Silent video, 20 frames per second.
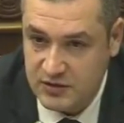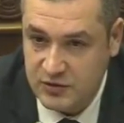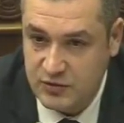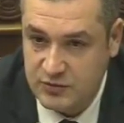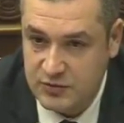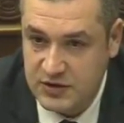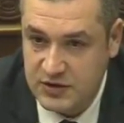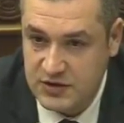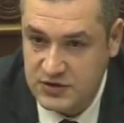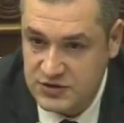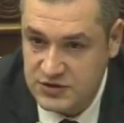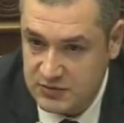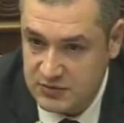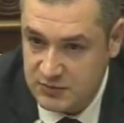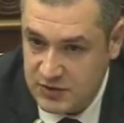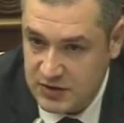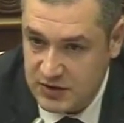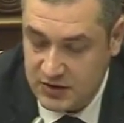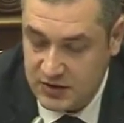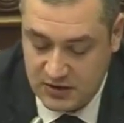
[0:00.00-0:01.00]
through the
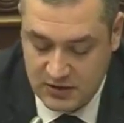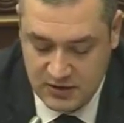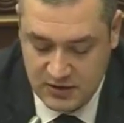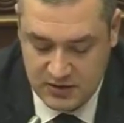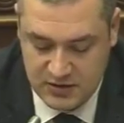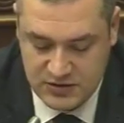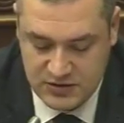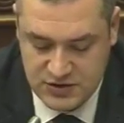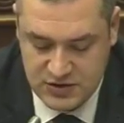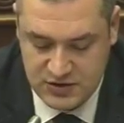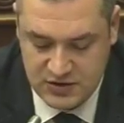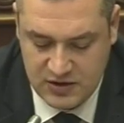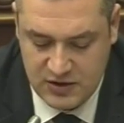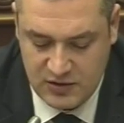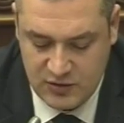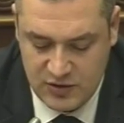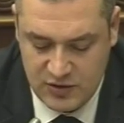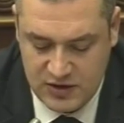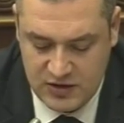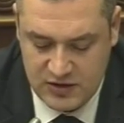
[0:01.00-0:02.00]
discussion of the budget for the
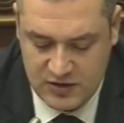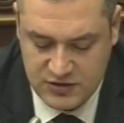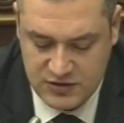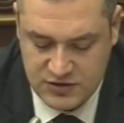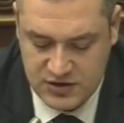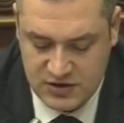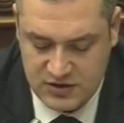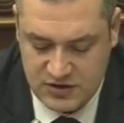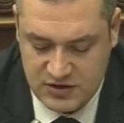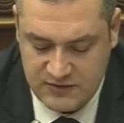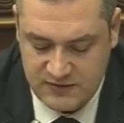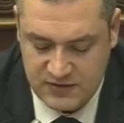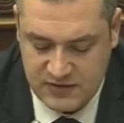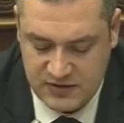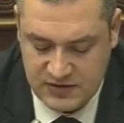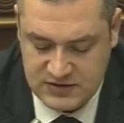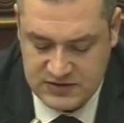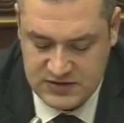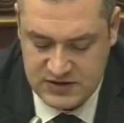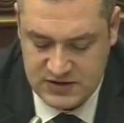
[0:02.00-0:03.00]
next year, will you
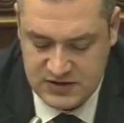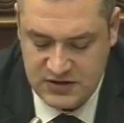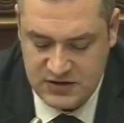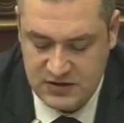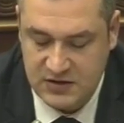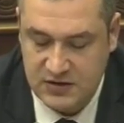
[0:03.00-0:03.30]
be